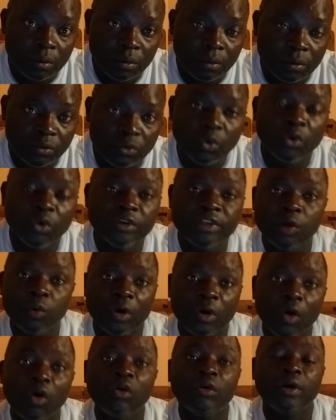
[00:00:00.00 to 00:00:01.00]
though they
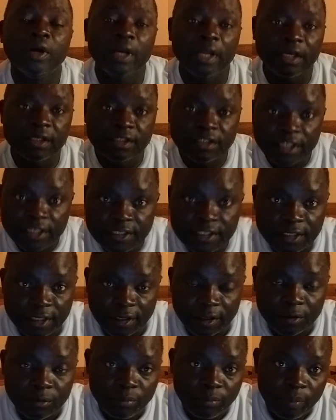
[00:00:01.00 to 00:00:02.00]
were already
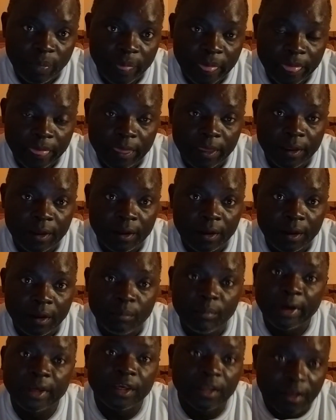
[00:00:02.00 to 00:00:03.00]
existing,
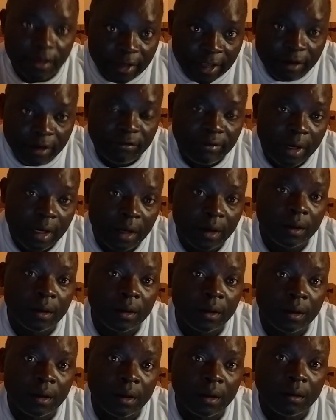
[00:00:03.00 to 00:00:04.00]
but he never
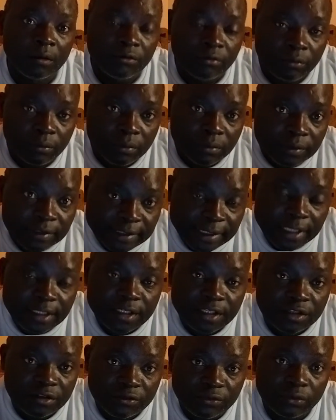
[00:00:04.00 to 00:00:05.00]
set
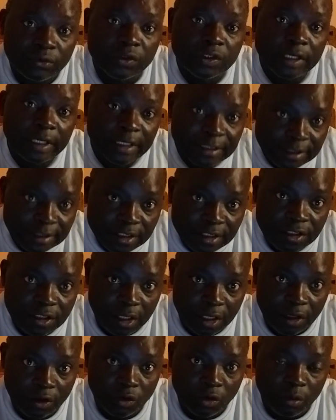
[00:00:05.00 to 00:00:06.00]
his foot in this
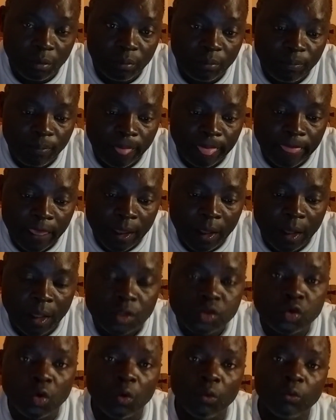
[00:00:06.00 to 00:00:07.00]
kingdom.
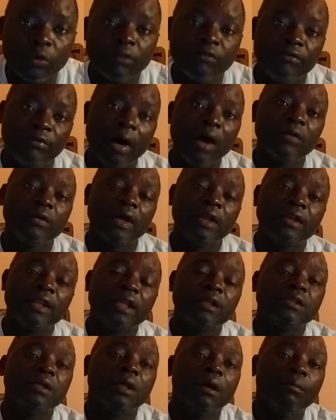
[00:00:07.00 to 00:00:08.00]
So we found out
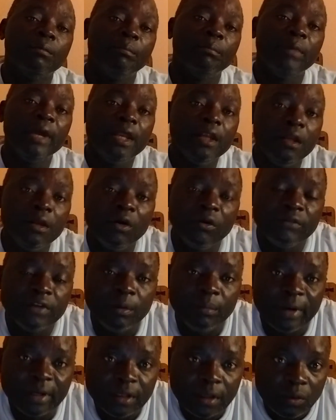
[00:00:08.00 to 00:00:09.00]
that many of
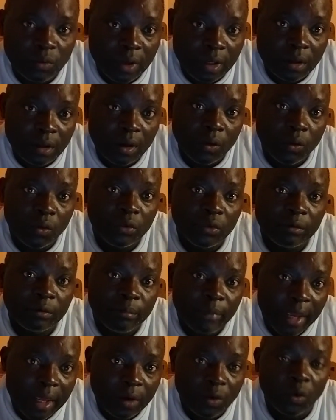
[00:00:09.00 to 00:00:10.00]
the Banyarwanda who
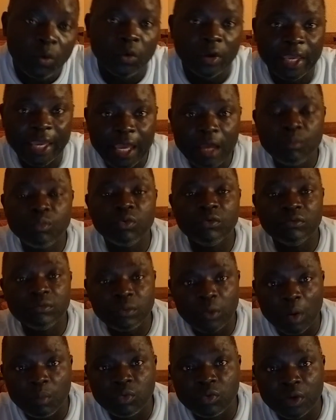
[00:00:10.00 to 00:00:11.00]
remained or came with
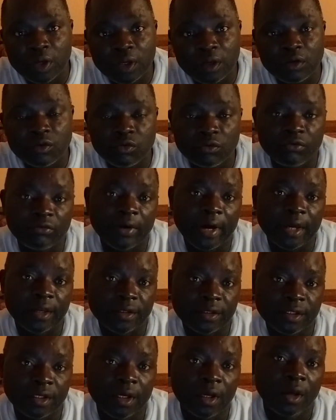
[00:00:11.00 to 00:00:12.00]
Rwabugiri to
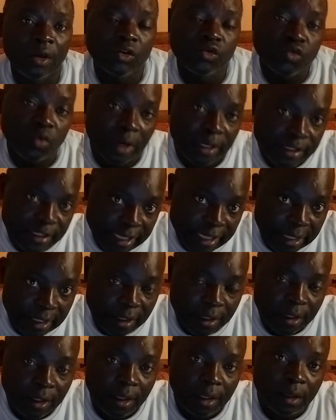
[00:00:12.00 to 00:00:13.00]
fight, to
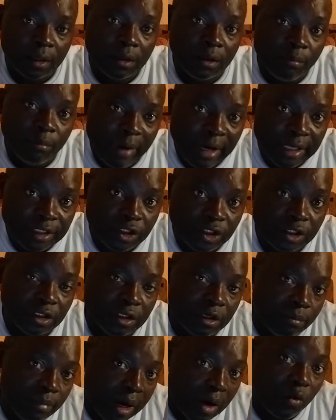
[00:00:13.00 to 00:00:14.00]
attack the Bashi,
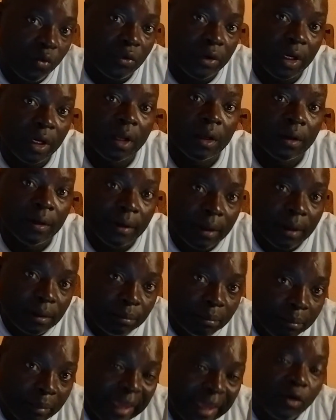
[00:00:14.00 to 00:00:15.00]
the Bahunde,
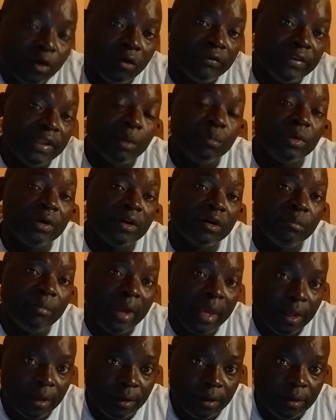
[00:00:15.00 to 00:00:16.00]
many of them
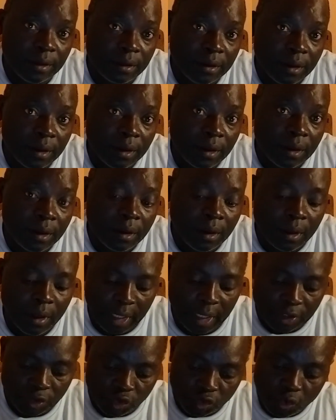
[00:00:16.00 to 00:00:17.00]
remained.
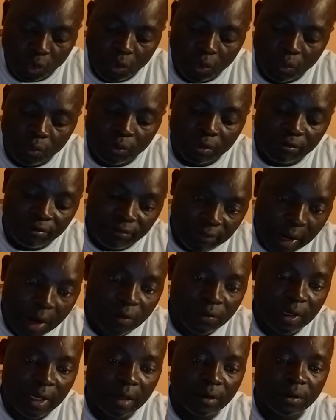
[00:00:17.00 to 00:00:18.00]
And so we
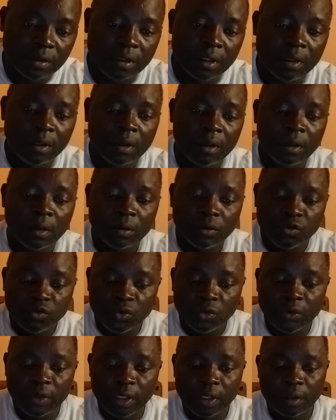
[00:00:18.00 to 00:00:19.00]
found out
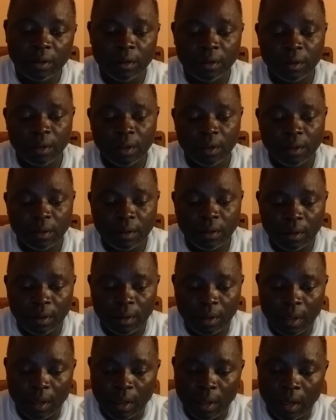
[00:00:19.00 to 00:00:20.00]
during
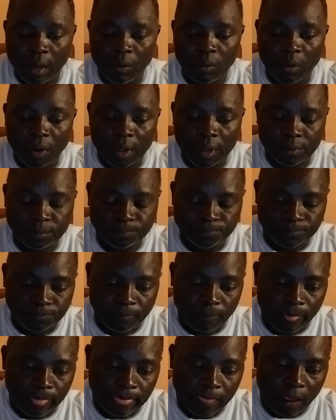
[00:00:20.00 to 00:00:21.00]
our
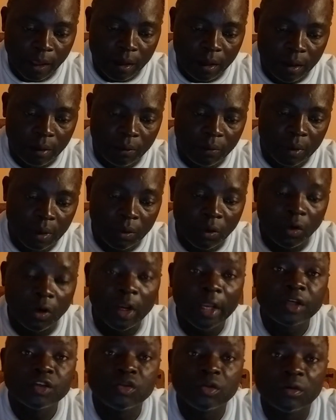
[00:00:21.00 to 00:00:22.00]

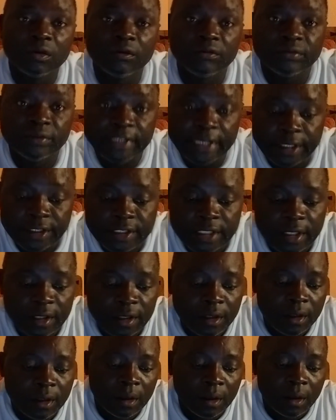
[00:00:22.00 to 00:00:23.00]
collection of data,
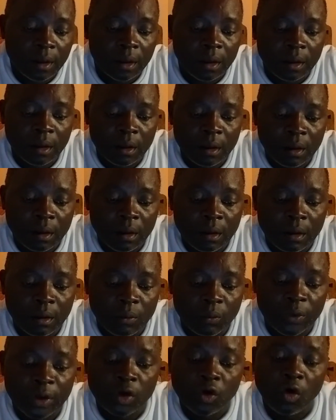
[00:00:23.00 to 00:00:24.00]

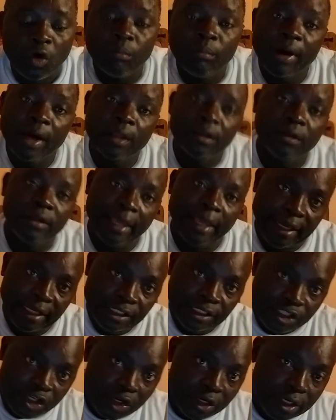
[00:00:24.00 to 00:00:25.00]
we combined the
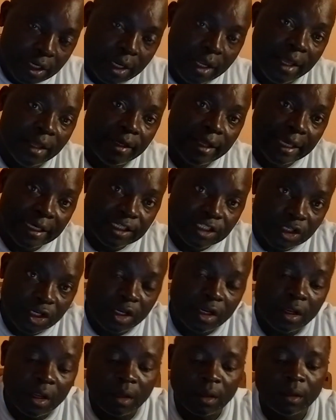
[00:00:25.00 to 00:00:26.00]
internal and the
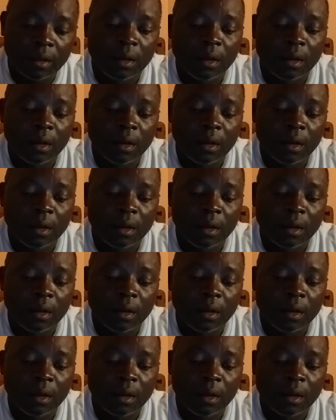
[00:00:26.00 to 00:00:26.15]
external